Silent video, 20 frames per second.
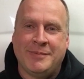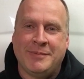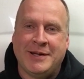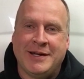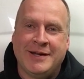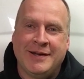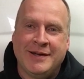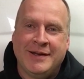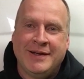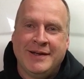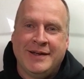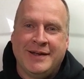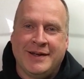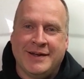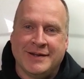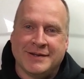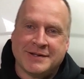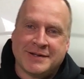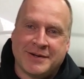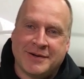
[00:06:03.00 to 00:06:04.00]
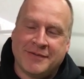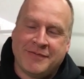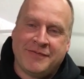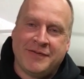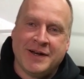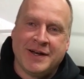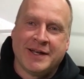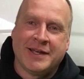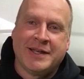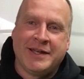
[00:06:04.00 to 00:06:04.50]
me is they're
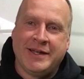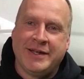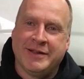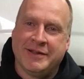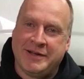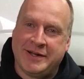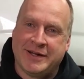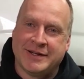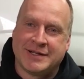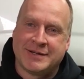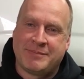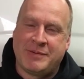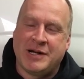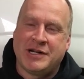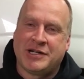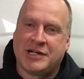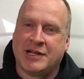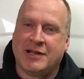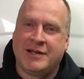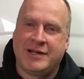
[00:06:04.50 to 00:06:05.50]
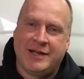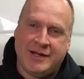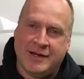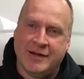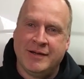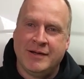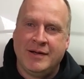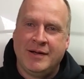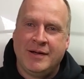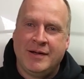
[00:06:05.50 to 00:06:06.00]
finicky, like especially
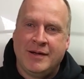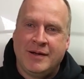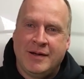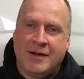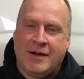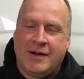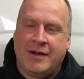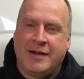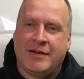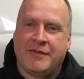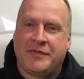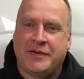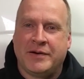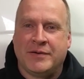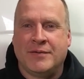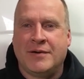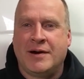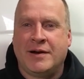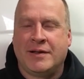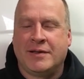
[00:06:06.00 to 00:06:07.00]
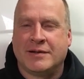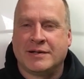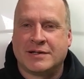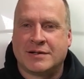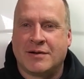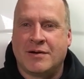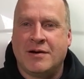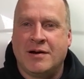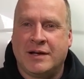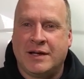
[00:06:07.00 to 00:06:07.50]
if you're running the
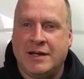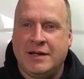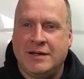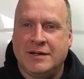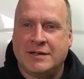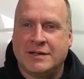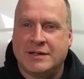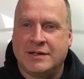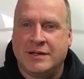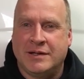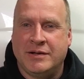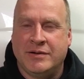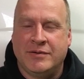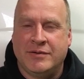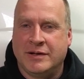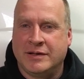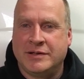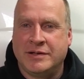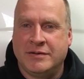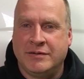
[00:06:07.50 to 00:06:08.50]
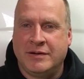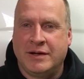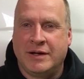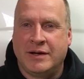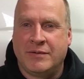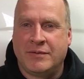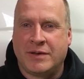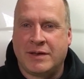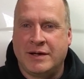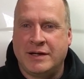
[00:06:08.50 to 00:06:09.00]
stock ECU and tuning
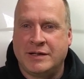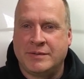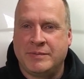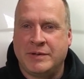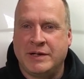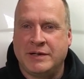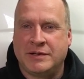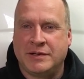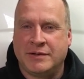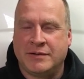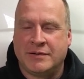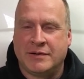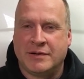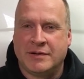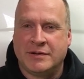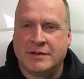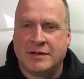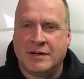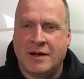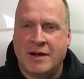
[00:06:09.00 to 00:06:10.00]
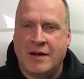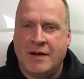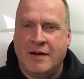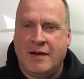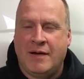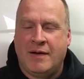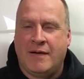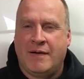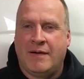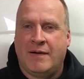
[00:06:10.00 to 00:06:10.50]
it with HP tuners,
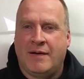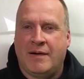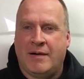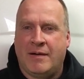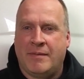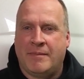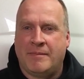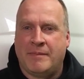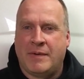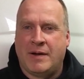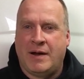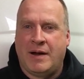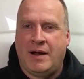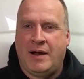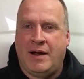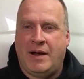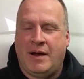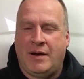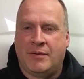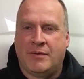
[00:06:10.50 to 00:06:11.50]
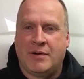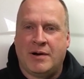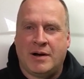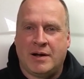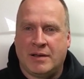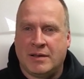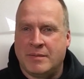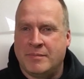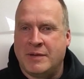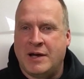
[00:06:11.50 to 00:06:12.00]
and
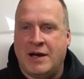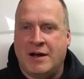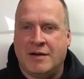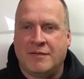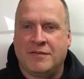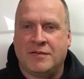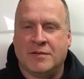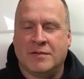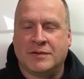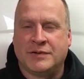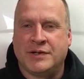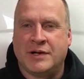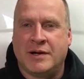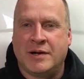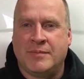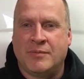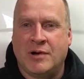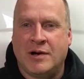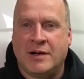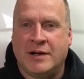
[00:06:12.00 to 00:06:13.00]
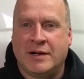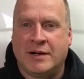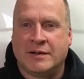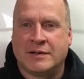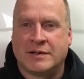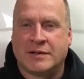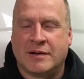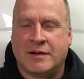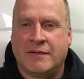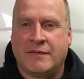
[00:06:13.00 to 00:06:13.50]
running the manifolds I'm running and
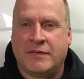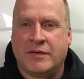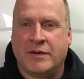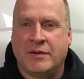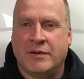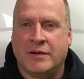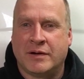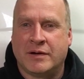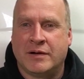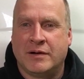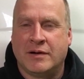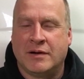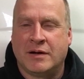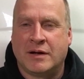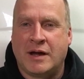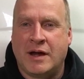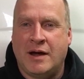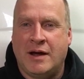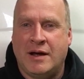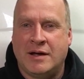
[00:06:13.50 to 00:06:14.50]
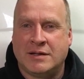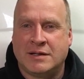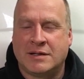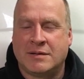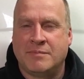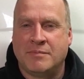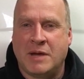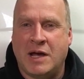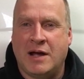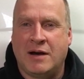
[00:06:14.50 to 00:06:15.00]
stuff, the hooker
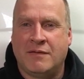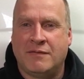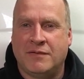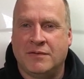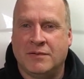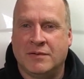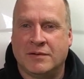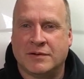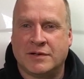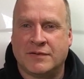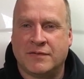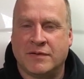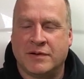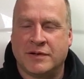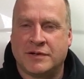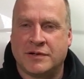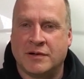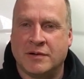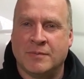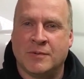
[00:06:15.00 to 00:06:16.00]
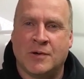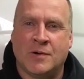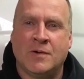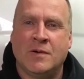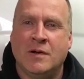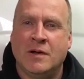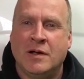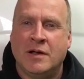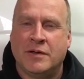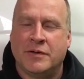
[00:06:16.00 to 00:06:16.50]
cast manifolds for the turbo.
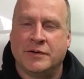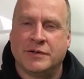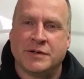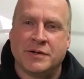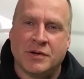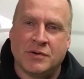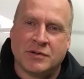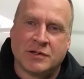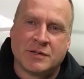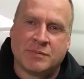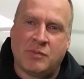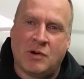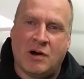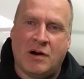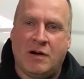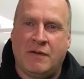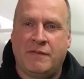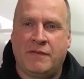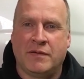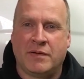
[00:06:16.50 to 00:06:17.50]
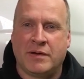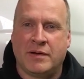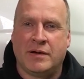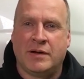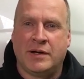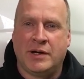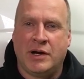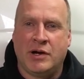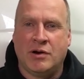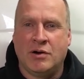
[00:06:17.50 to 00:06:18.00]
There's no spot for
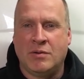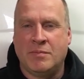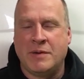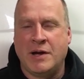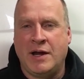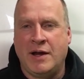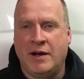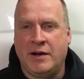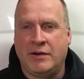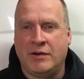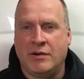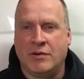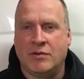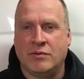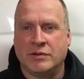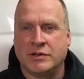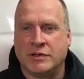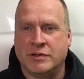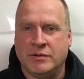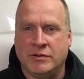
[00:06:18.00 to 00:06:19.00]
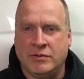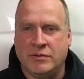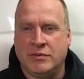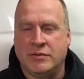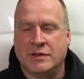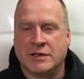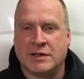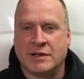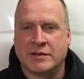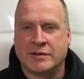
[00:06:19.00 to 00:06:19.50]
the narrowband O2
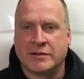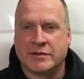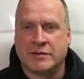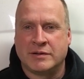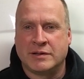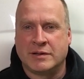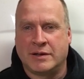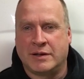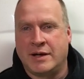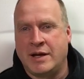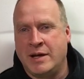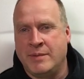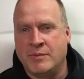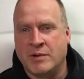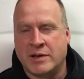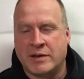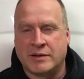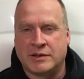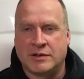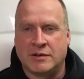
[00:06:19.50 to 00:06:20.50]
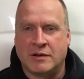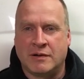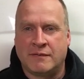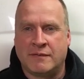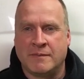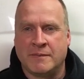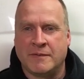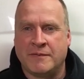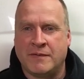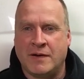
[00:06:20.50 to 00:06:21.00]
sensors that came with the truck
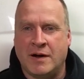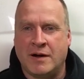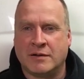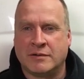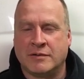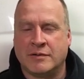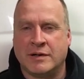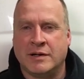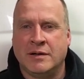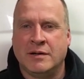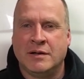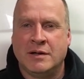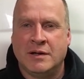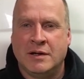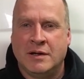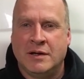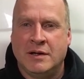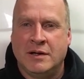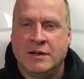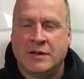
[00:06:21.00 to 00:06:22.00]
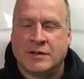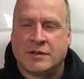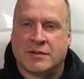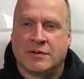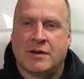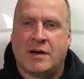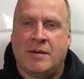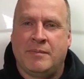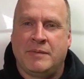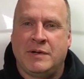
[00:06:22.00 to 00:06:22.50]
from the factory. So
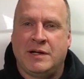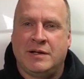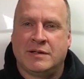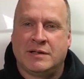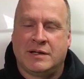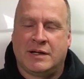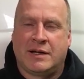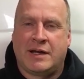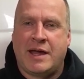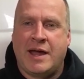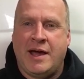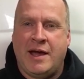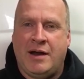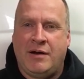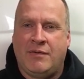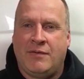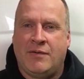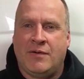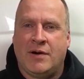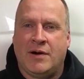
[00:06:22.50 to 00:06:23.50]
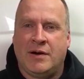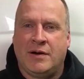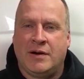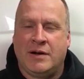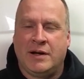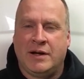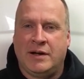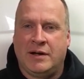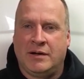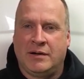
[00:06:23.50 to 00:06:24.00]
that means it can't run
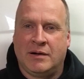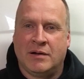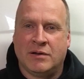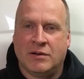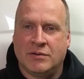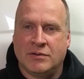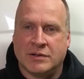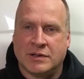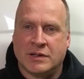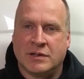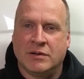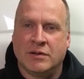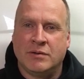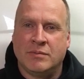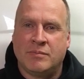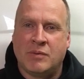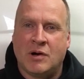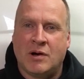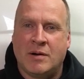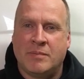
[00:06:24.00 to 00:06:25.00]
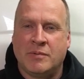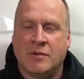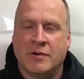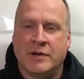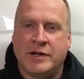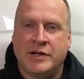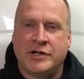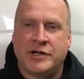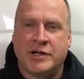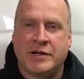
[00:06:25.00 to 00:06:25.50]
in closed loop
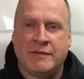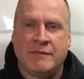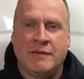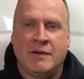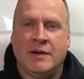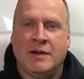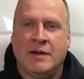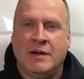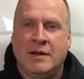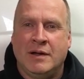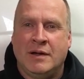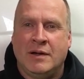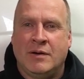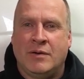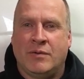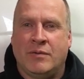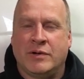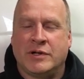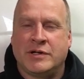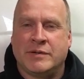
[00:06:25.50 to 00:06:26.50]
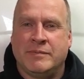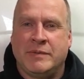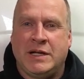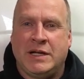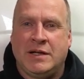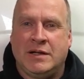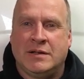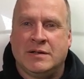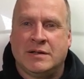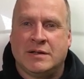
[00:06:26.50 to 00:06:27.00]
operation, which
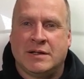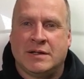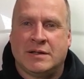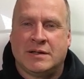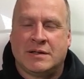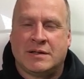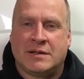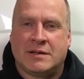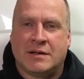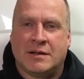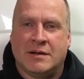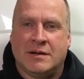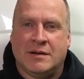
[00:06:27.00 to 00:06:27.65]
means it's